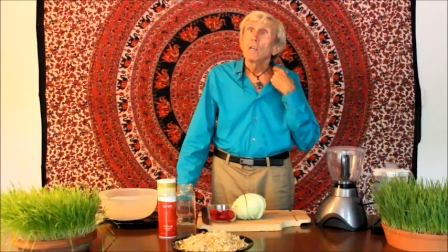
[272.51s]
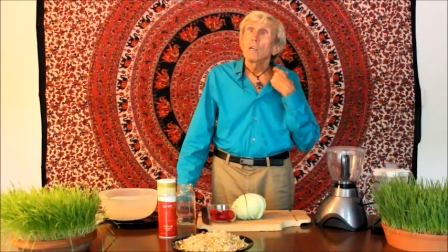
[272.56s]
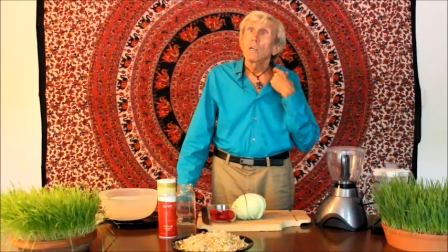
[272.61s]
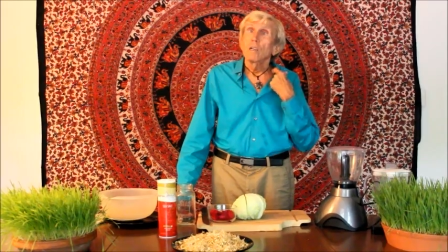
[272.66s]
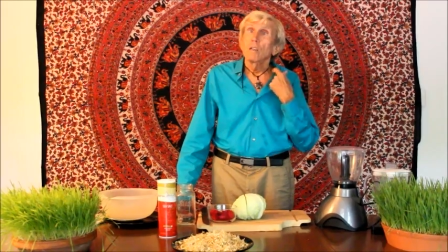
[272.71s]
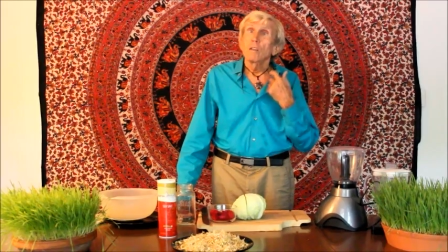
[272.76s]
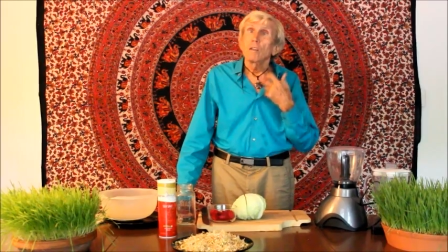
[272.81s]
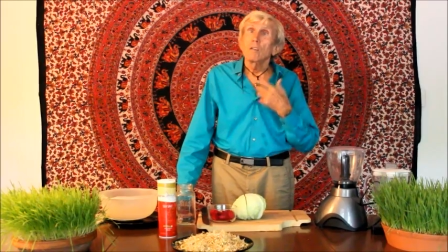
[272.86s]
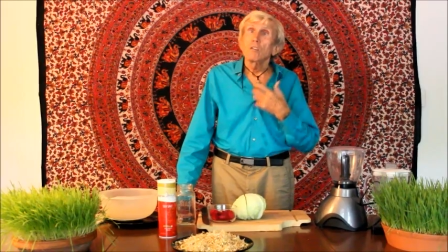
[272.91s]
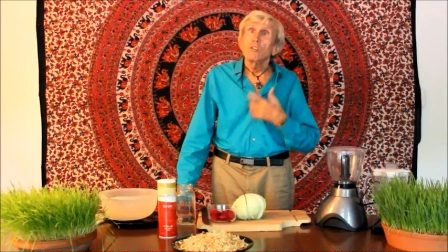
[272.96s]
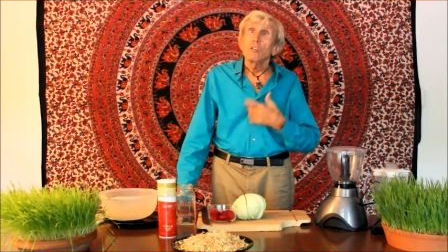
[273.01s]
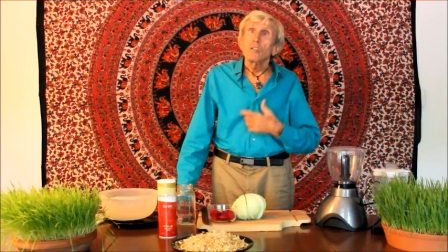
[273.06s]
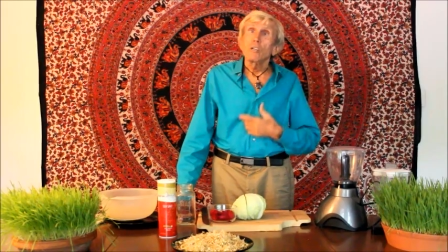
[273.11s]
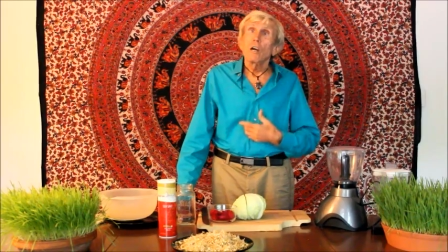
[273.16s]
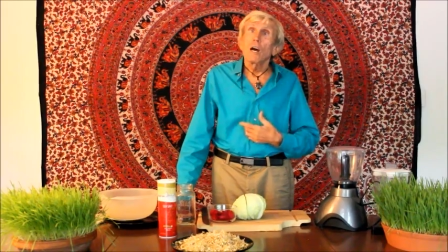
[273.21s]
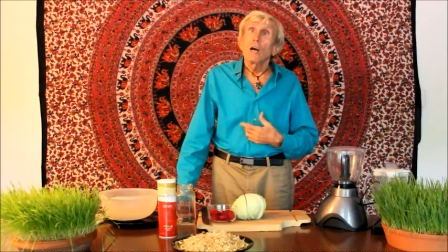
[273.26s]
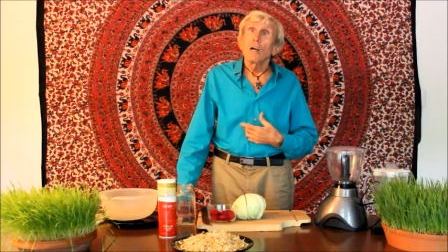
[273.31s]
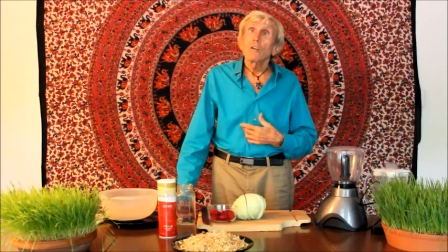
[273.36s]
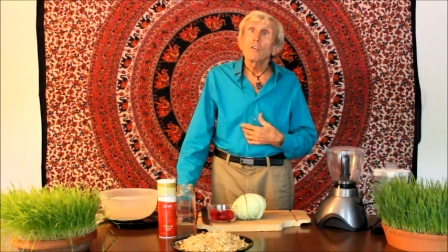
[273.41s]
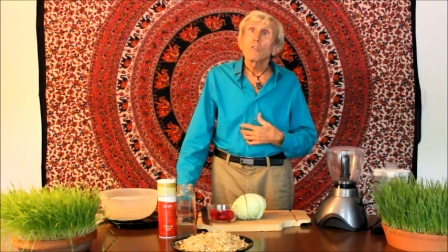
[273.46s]
in the
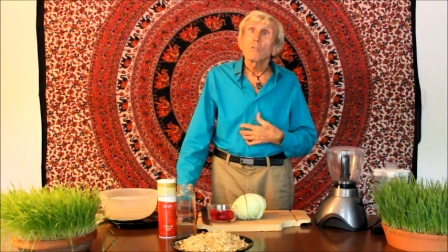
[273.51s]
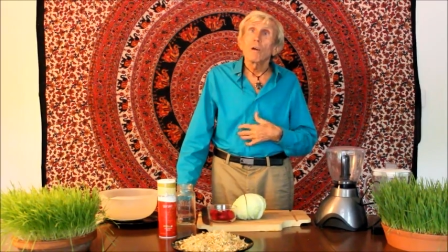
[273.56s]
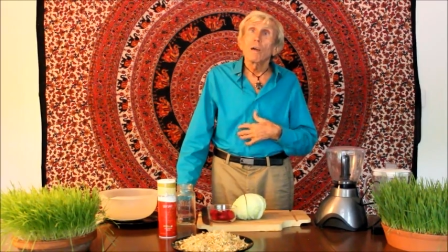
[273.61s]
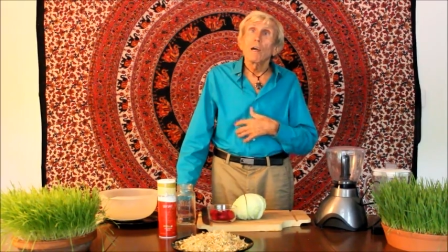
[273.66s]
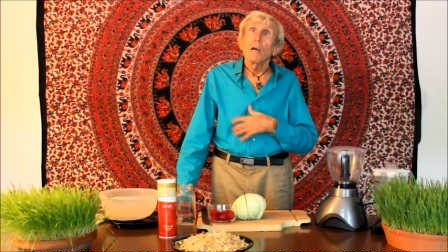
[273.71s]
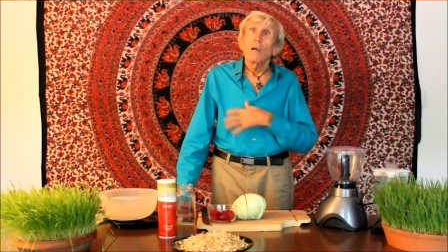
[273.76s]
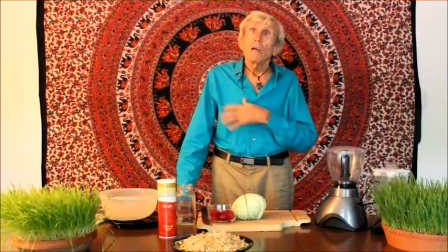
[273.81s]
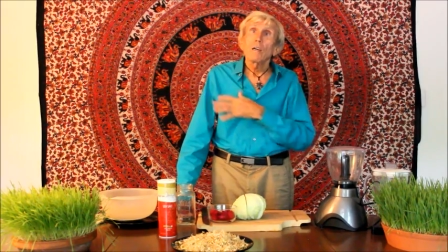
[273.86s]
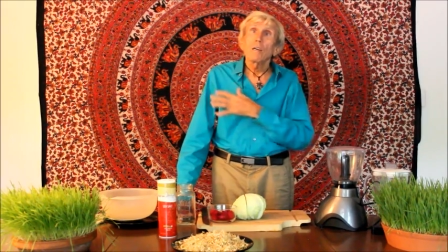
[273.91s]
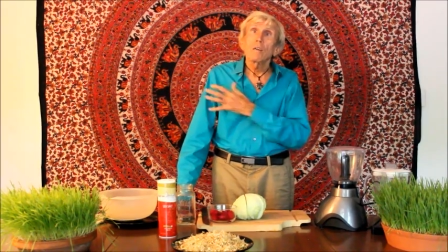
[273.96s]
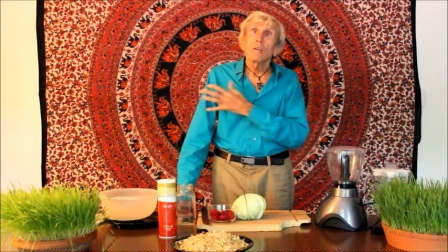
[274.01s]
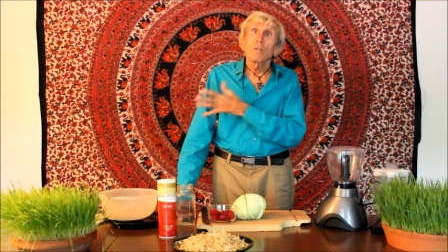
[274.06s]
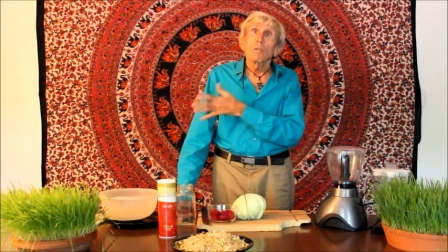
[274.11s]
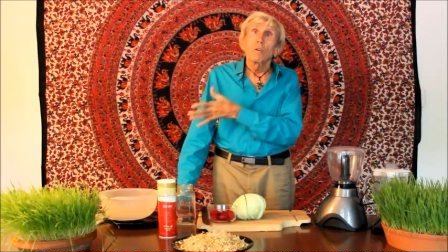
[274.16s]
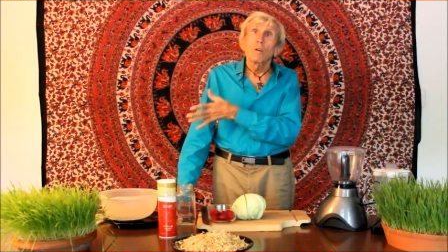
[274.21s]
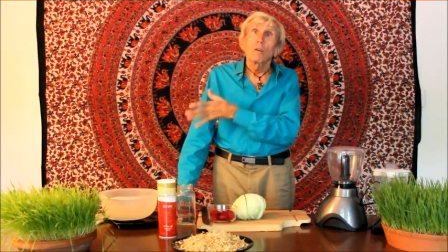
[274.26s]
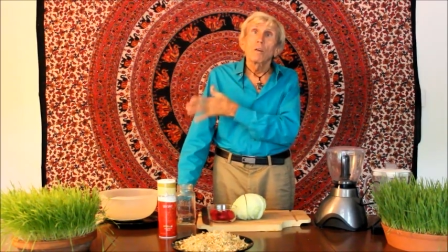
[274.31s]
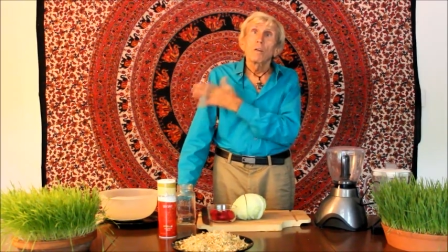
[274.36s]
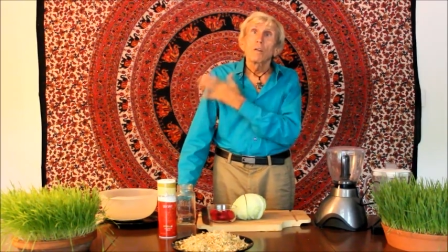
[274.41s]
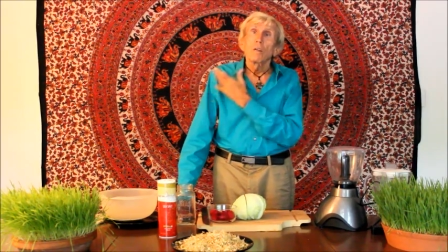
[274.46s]
GI tract,
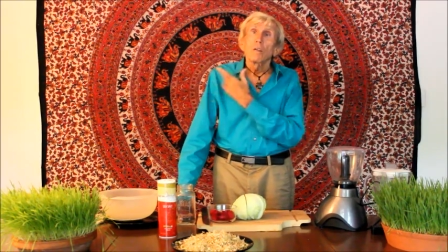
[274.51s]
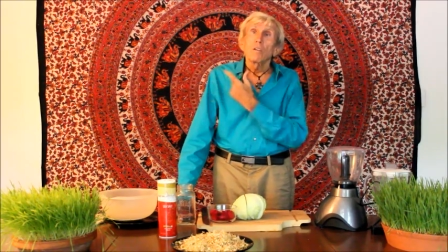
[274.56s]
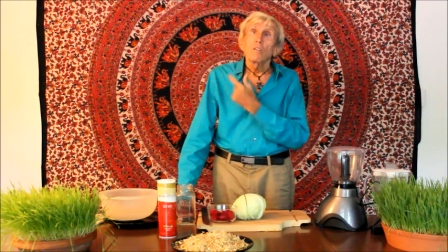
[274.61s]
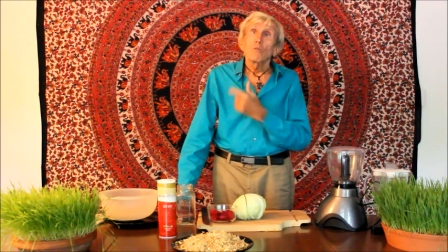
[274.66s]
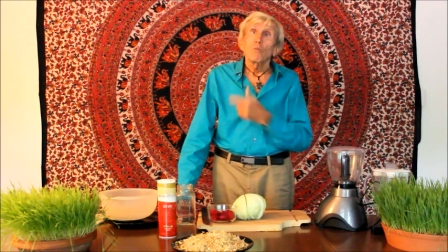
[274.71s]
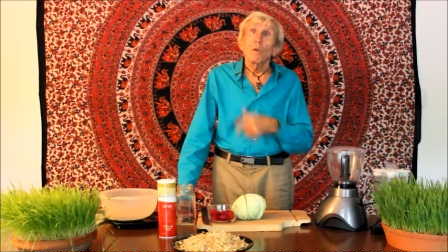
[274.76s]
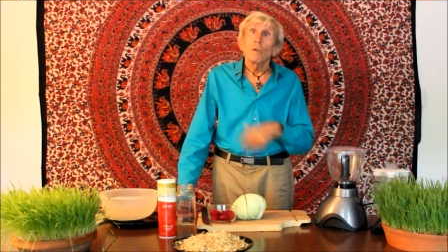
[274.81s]
as